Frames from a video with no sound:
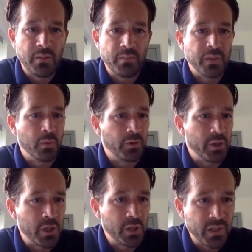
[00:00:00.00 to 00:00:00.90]
be more
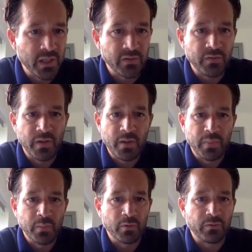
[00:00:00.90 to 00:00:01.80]
intuitive,
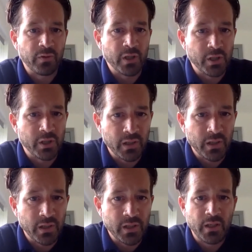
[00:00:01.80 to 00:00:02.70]
be more
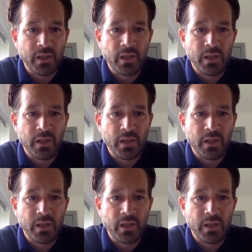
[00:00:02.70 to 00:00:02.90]
frictionless,